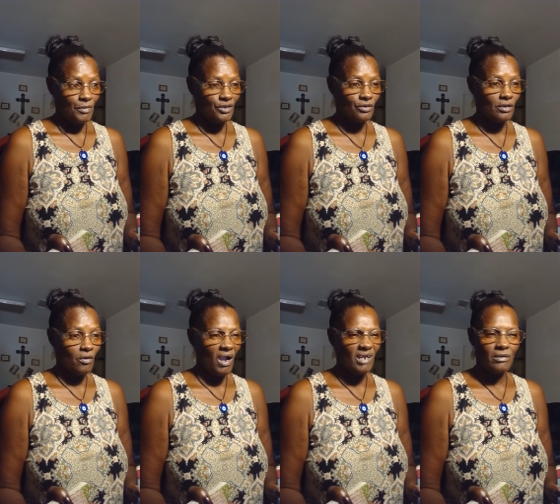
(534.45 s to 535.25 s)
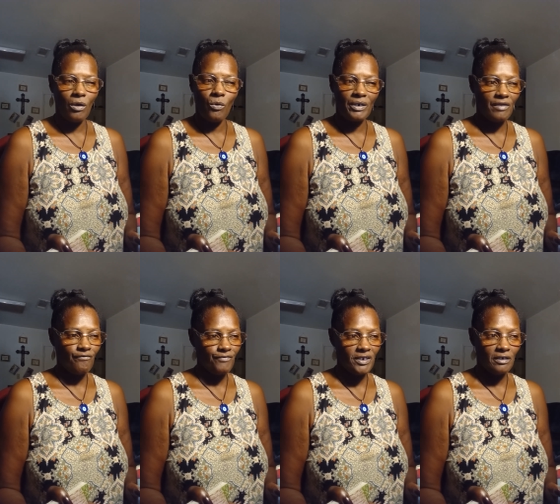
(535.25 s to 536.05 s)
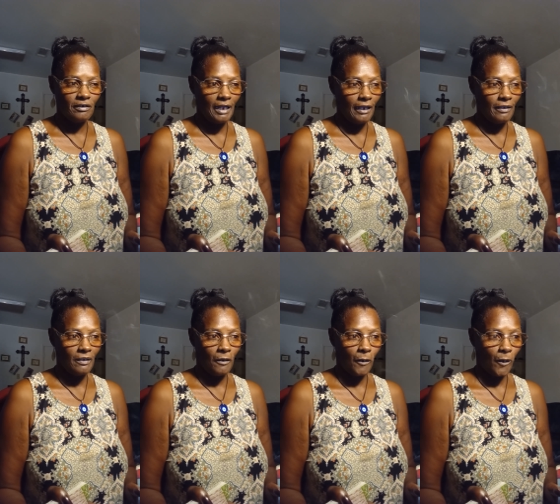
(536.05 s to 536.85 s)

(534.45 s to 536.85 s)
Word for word: But you know, I know what it feel like